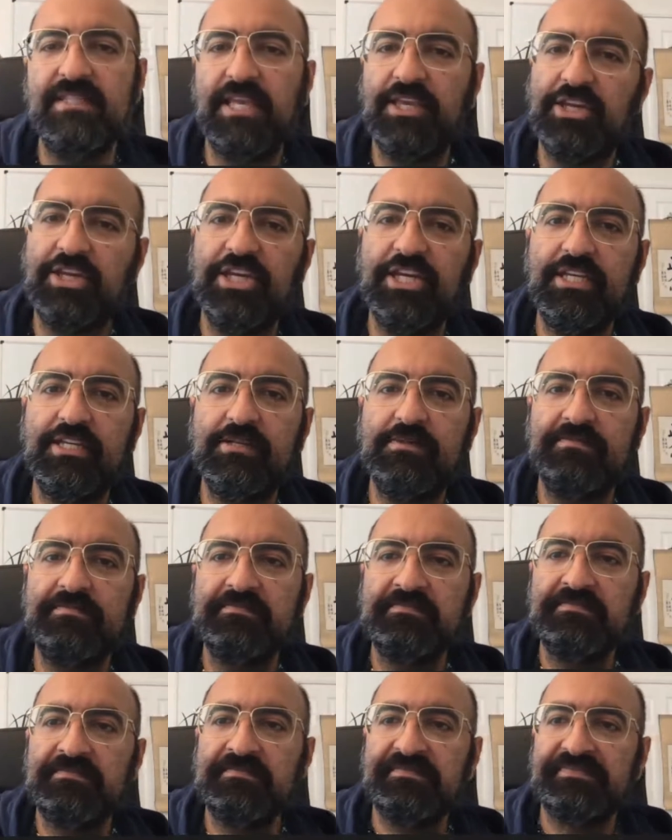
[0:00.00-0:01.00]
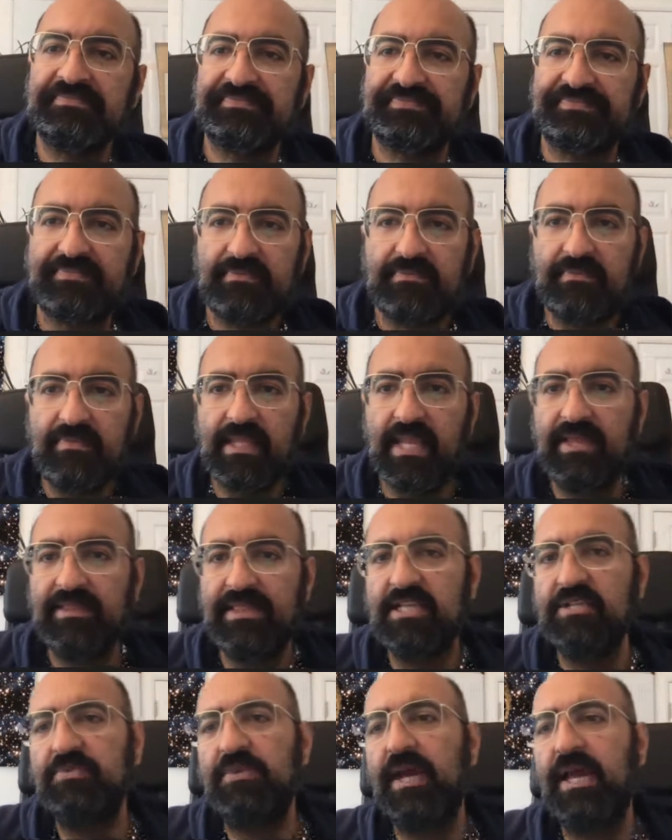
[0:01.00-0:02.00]
that you could. And
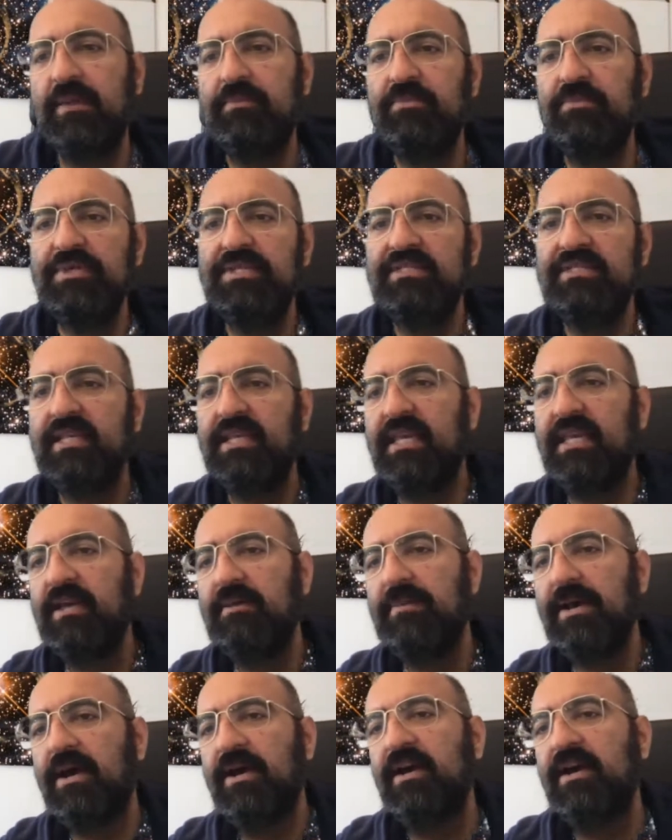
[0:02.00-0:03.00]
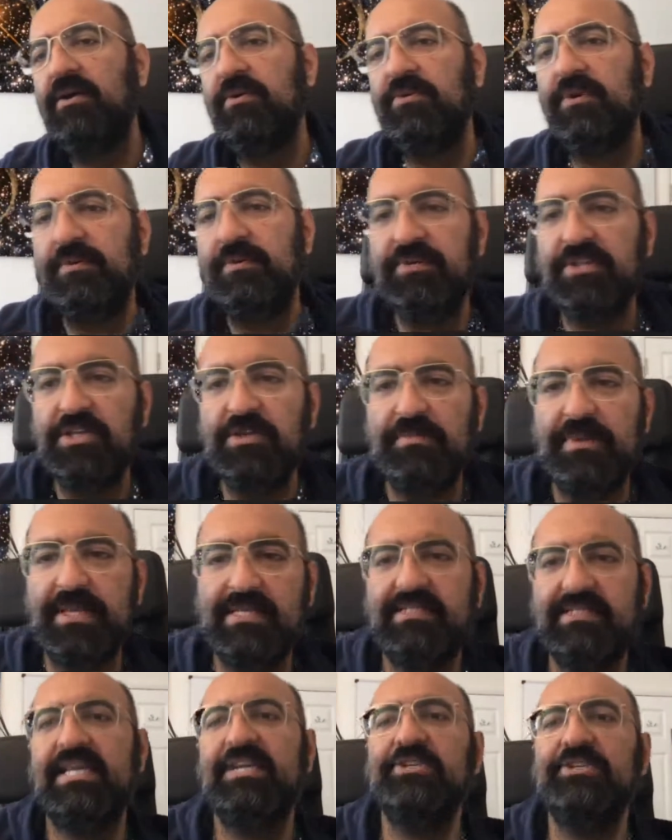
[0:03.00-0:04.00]
that's why I'm always thinking about, oh, what new
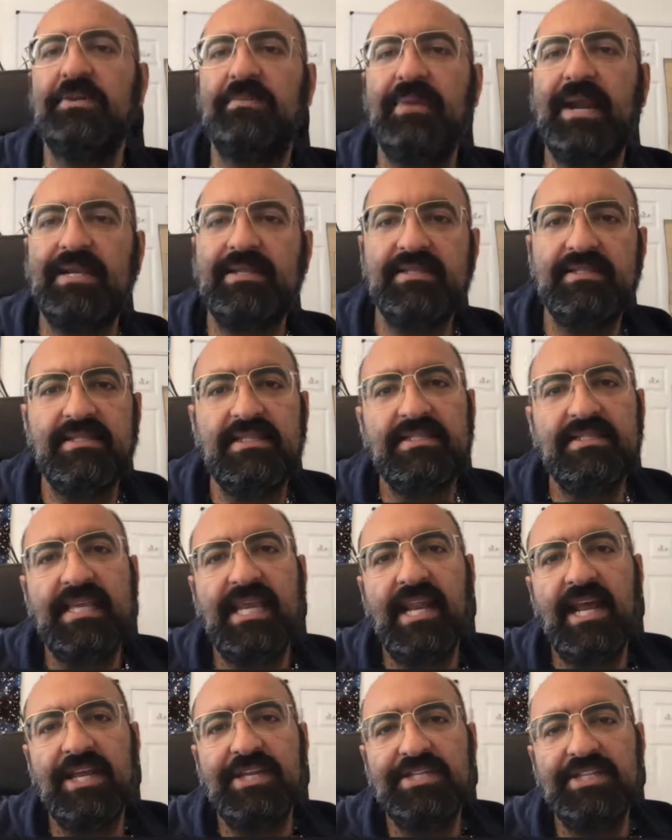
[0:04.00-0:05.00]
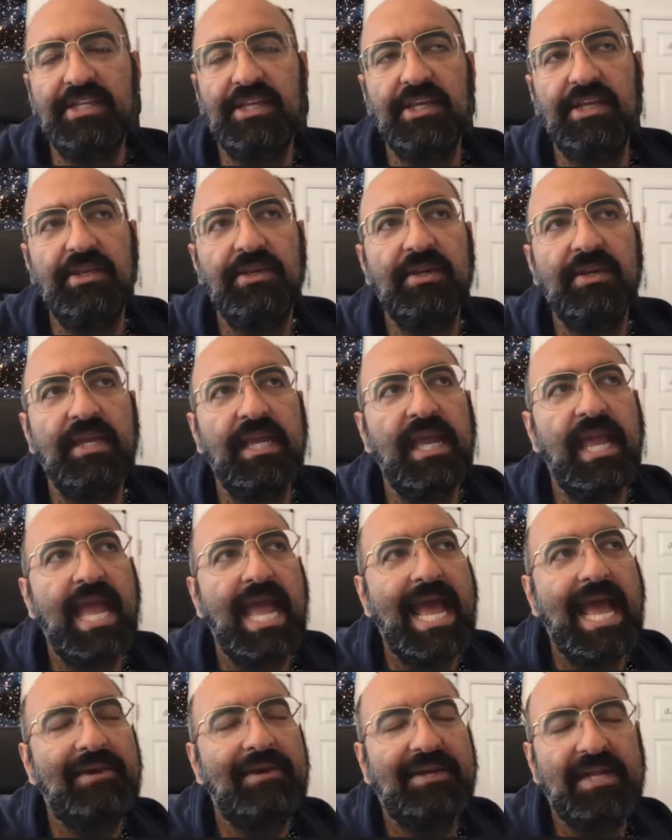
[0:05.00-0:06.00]
meditation practices can I do?
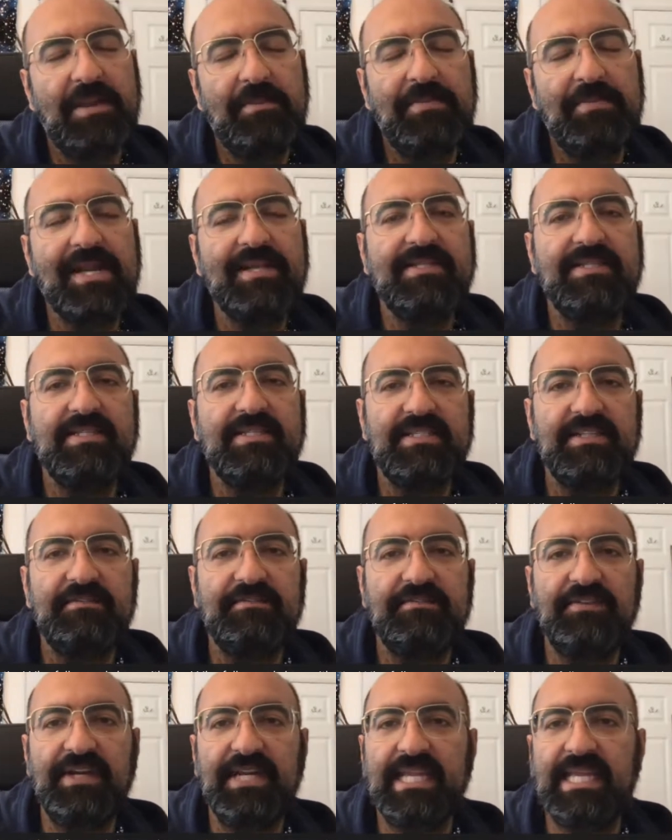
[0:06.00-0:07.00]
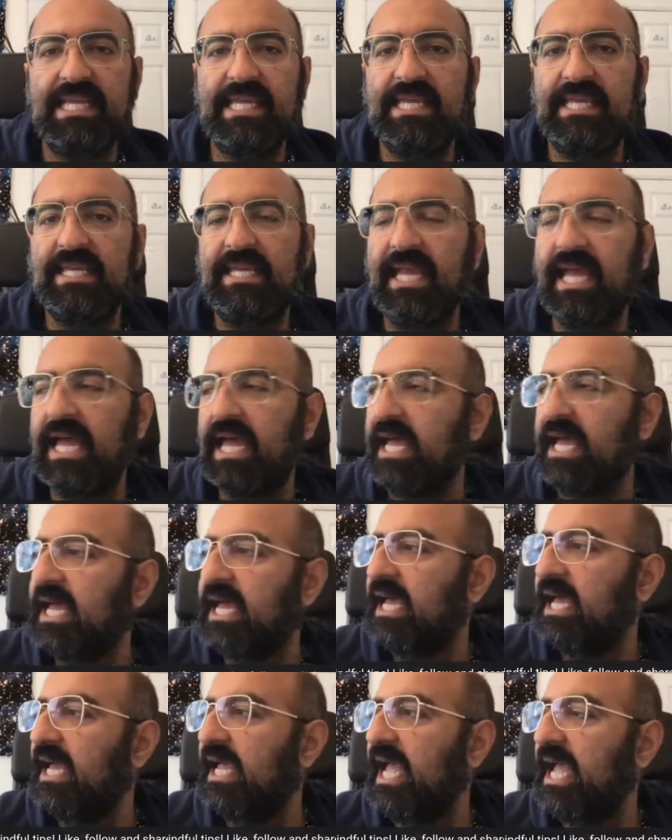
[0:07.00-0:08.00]
How can I practice differently?
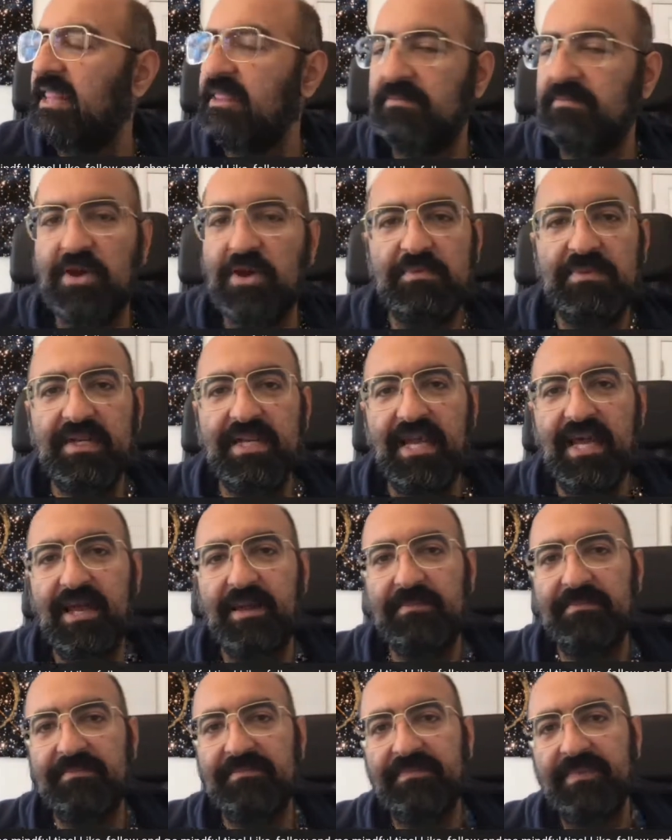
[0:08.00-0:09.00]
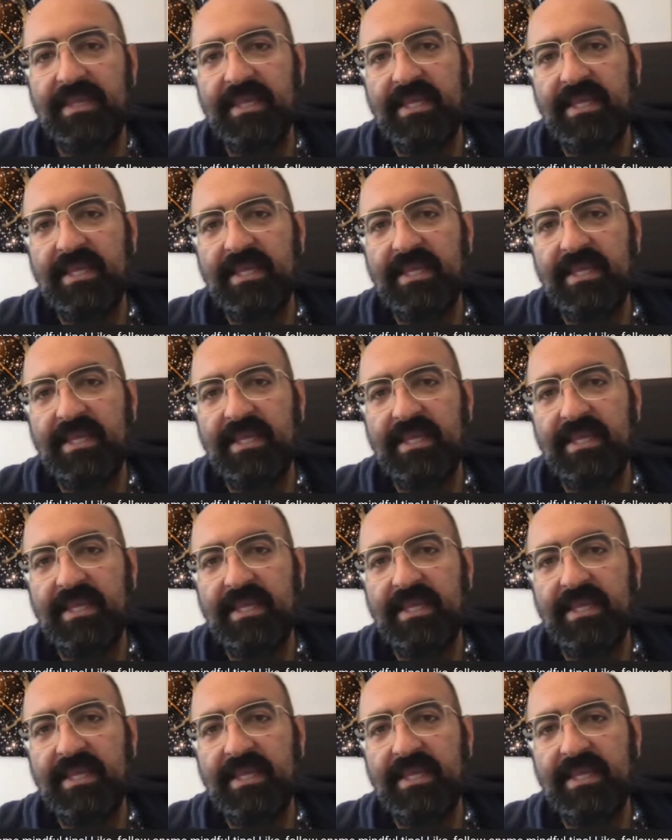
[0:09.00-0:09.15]
At the moment, I'm